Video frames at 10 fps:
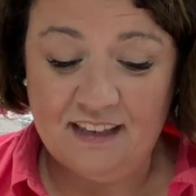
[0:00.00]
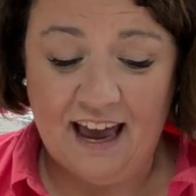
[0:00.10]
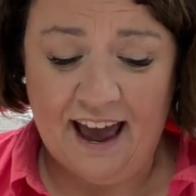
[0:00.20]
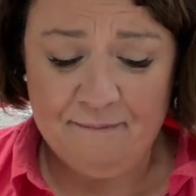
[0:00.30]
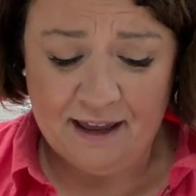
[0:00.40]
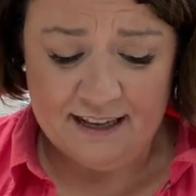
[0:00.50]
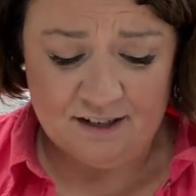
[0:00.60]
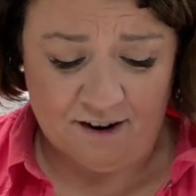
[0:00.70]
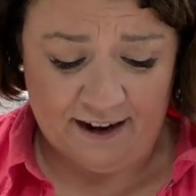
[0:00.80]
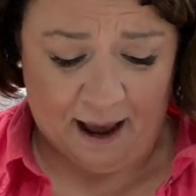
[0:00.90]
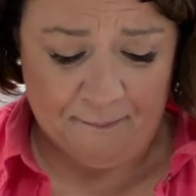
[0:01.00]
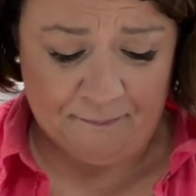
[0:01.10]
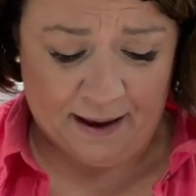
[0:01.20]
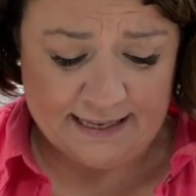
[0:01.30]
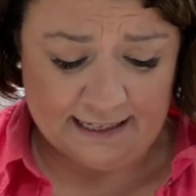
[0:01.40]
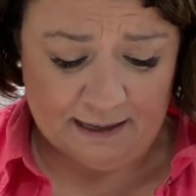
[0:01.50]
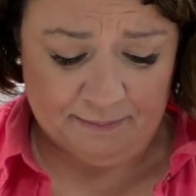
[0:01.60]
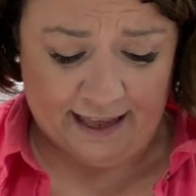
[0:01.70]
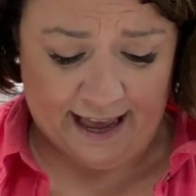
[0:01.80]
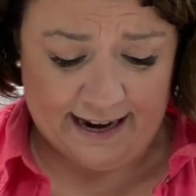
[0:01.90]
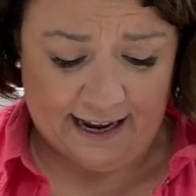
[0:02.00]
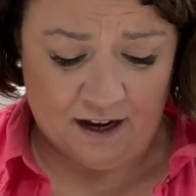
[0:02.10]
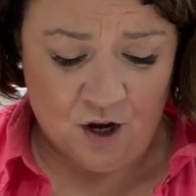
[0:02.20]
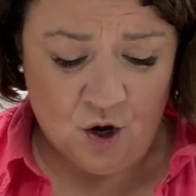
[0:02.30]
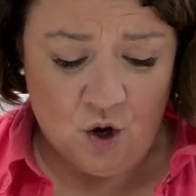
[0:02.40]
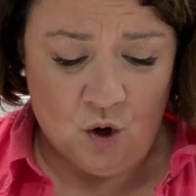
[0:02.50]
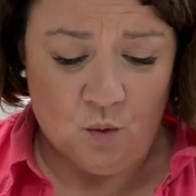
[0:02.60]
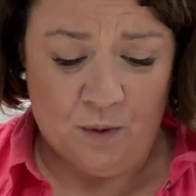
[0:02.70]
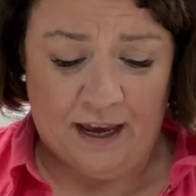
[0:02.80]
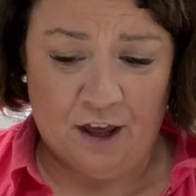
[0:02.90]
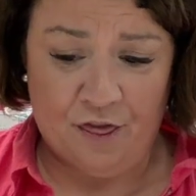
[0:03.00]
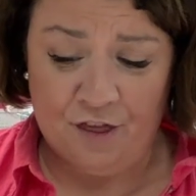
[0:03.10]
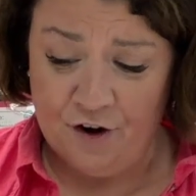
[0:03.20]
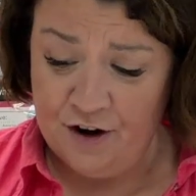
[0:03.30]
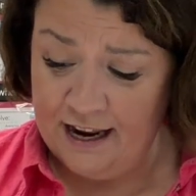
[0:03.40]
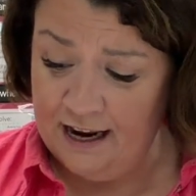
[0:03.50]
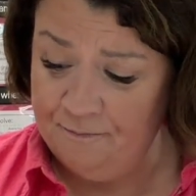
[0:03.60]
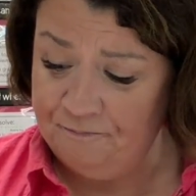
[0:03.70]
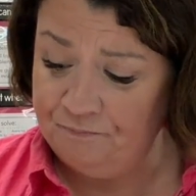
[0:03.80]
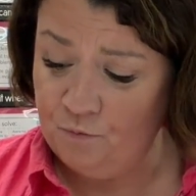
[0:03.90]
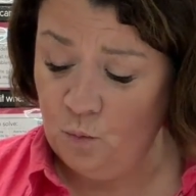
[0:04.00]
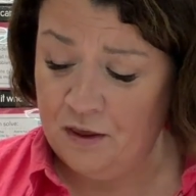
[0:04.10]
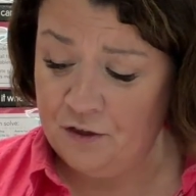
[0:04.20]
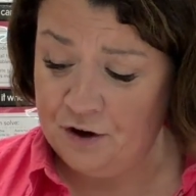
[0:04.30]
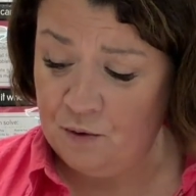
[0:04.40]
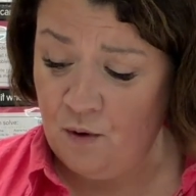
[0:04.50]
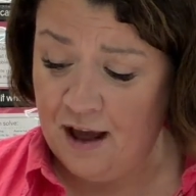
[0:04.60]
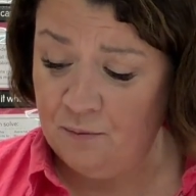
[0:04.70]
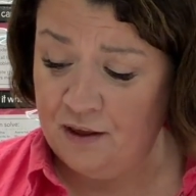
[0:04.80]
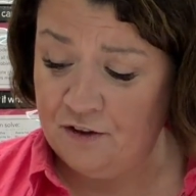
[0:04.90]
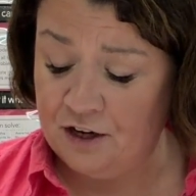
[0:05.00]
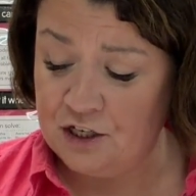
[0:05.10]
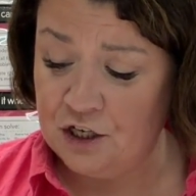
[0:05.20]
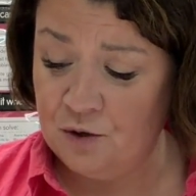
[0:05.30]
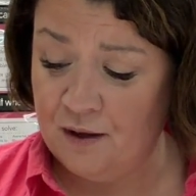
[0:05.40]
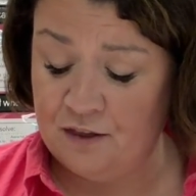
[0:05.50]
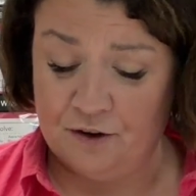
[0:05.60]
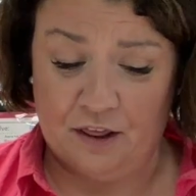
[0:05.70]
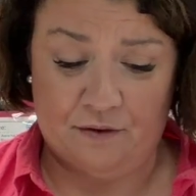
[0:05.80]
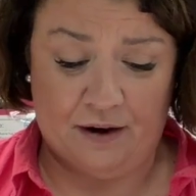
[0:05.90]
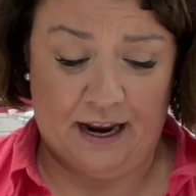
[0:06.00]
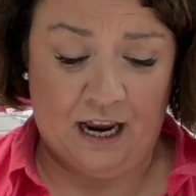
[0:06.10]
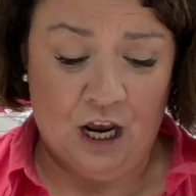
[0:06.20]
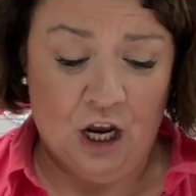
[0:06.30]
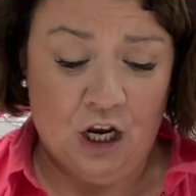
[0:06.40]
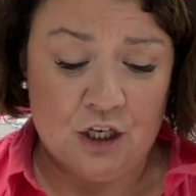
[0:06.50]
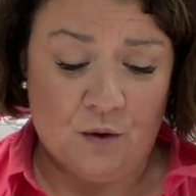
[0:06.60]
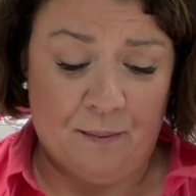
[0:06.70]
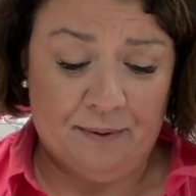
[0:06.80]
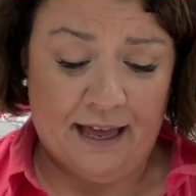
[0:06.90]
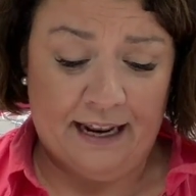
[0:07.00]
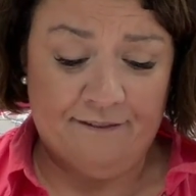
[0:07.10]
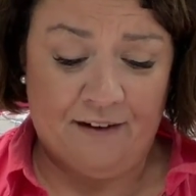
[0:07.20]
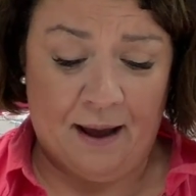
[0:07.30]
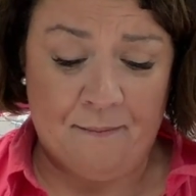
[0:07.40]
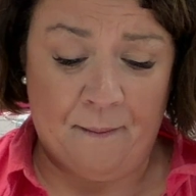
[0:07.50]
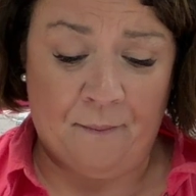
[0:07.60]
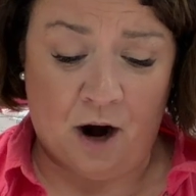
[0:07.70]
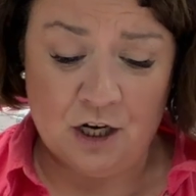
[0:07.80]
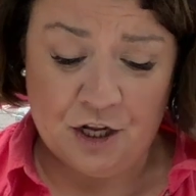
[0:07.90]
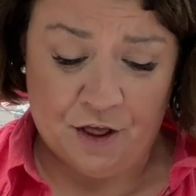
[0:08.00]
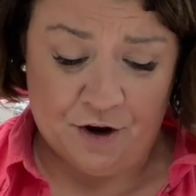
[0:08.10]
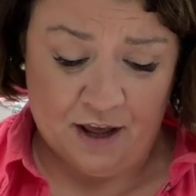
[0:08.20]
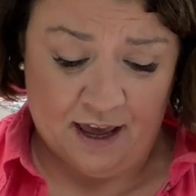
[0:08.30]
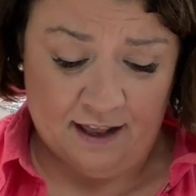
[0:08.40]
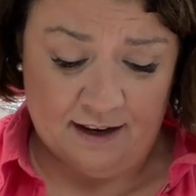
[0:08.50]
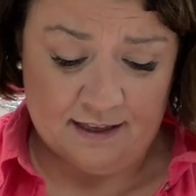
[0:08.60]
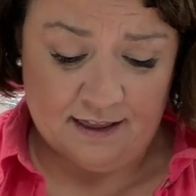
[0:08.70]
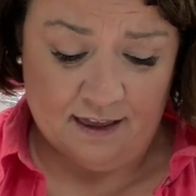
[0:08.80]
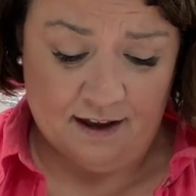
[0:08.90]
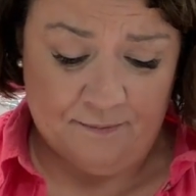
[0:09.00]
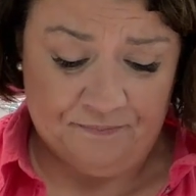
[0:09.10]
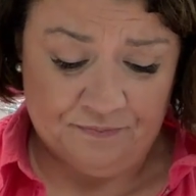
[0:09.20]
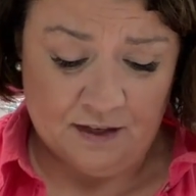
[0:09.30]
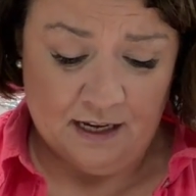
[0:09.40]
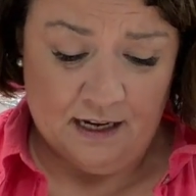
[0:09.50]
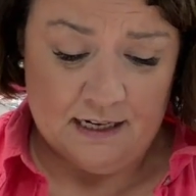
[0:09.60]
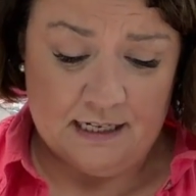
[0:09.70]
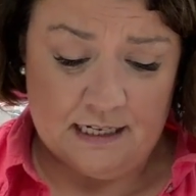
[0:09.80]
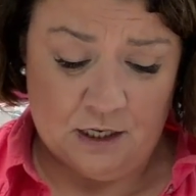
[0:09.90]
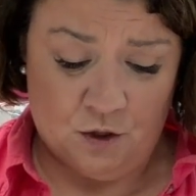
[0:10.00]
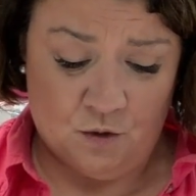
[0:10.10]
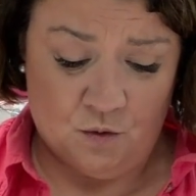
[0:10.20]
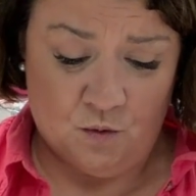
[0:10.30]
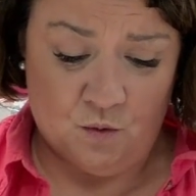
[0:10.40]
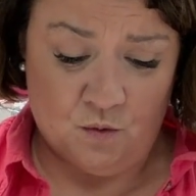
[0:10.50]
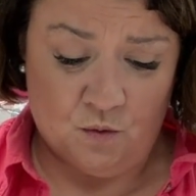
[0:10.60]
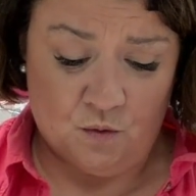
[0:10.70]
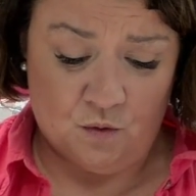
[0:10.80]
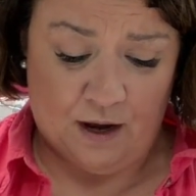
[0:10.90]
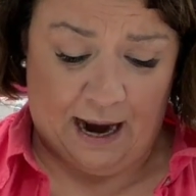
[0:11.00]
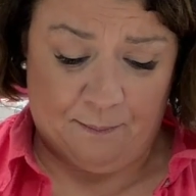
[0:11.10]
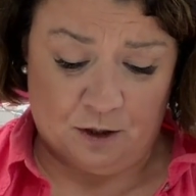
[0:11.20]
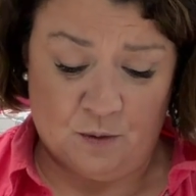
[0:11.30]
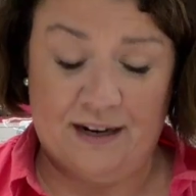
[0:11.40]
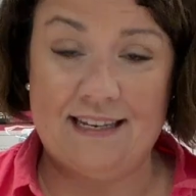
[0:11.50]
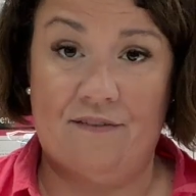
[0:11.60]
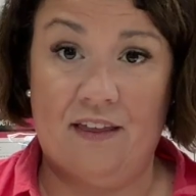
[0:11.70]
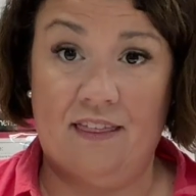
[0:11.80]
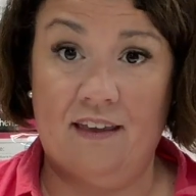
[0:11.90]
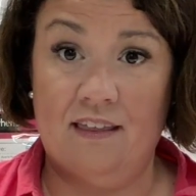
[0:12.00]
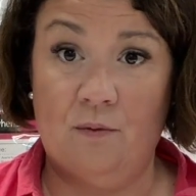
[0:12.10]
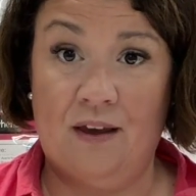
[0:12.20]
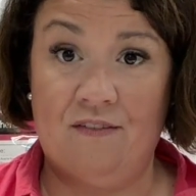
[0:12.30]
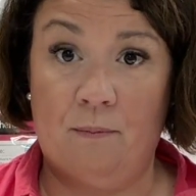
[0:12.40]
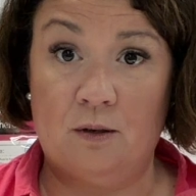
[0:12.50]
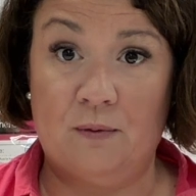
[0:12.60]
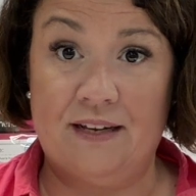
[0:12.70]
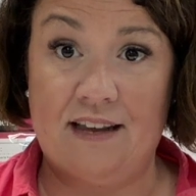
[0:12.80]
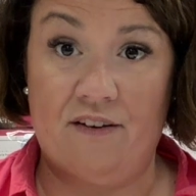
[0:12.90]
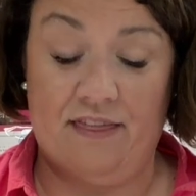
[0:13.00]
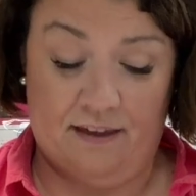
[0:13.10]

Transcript: I'm getting started. I'm basically planning week 30, week 31, week 32, week 33. So I'm planning from March 30th to April 27th, the week of April 27th.